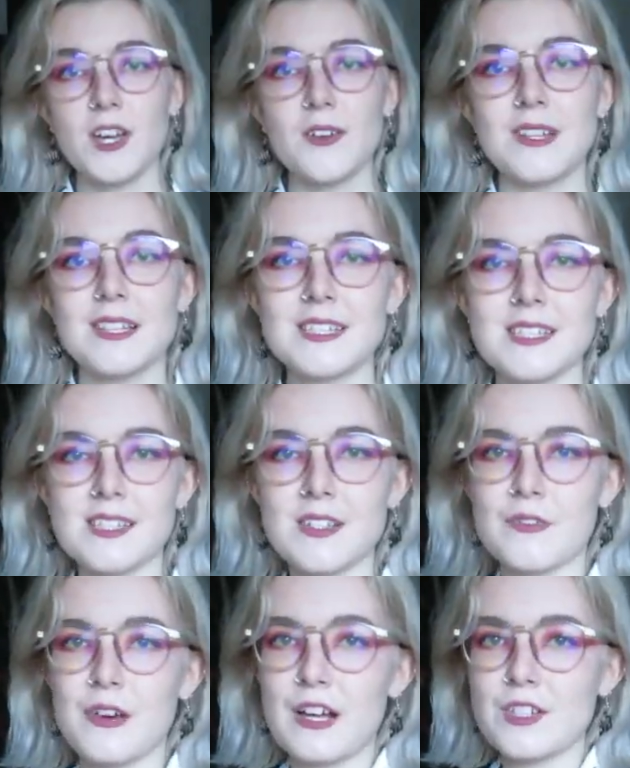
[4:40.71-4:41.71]
So this is
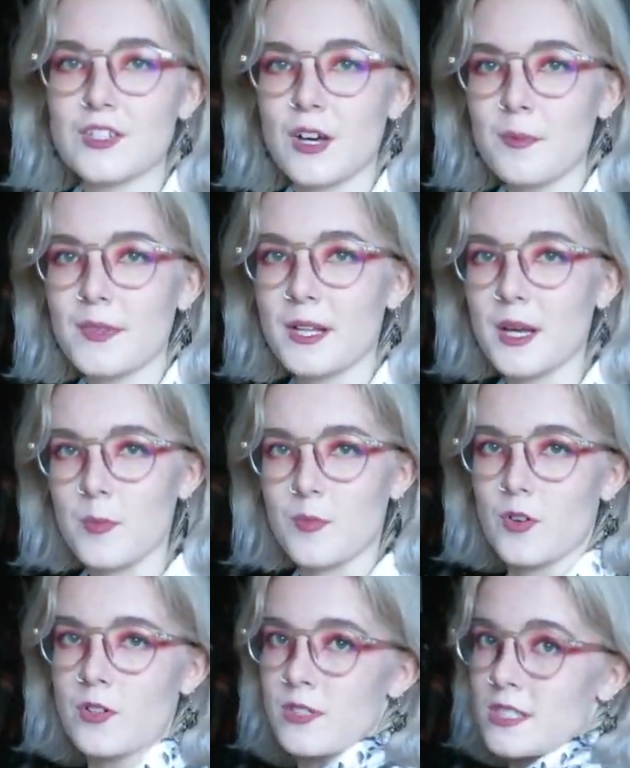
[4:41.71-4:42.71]
the first top that I
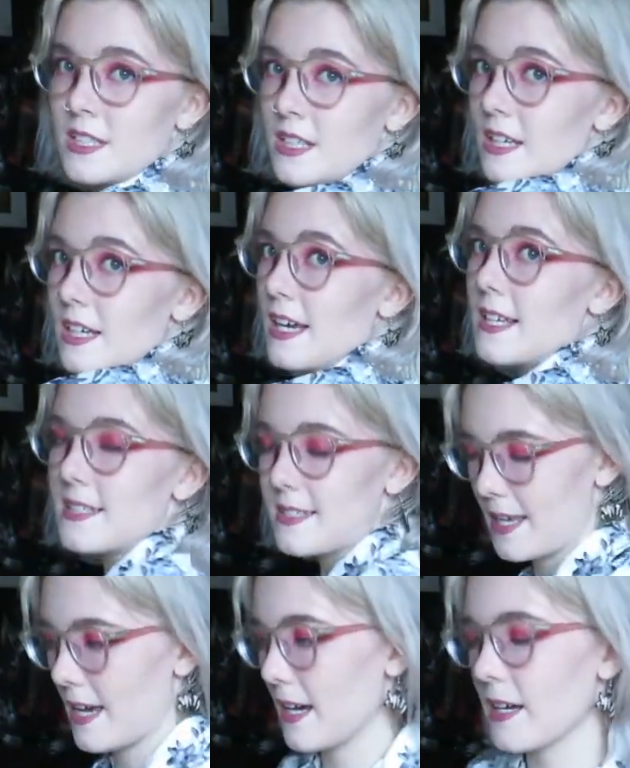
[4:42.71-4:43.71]
brought.
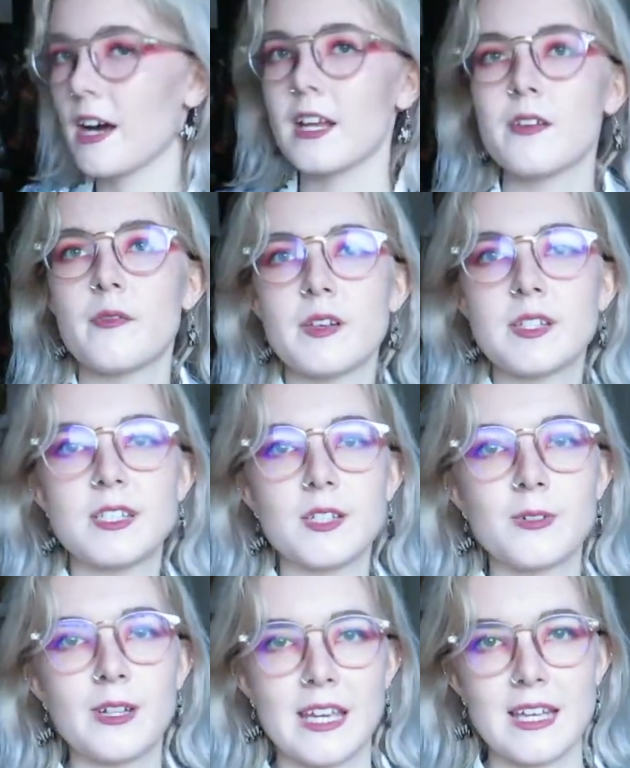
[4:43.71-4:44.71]
It's a kind of
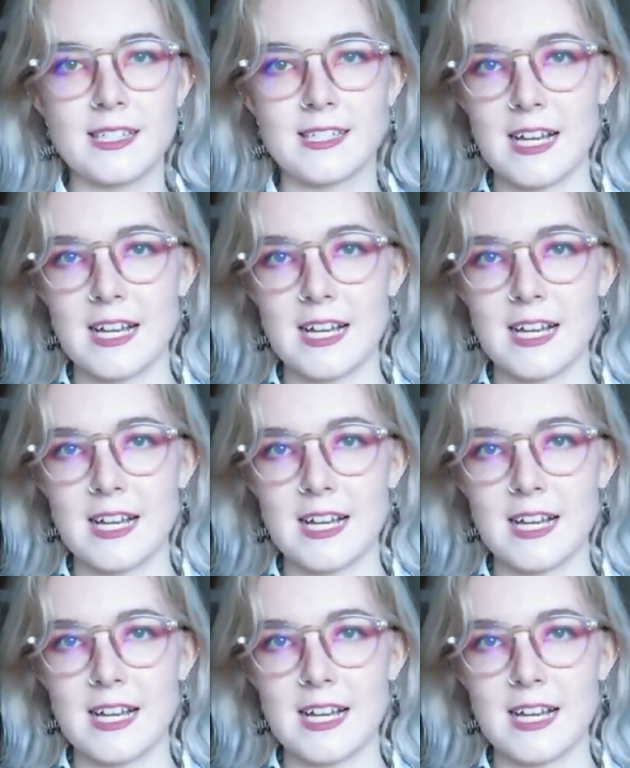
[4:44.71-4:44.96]
silky,